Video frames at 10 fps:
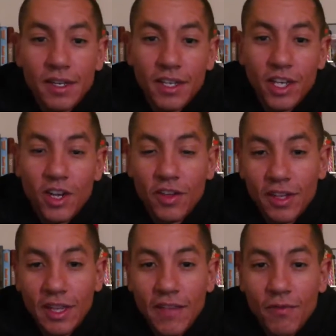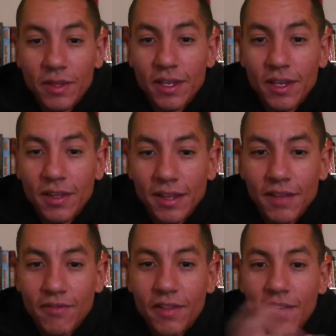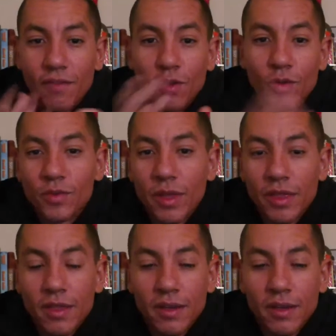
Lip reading: You leave the viewers with.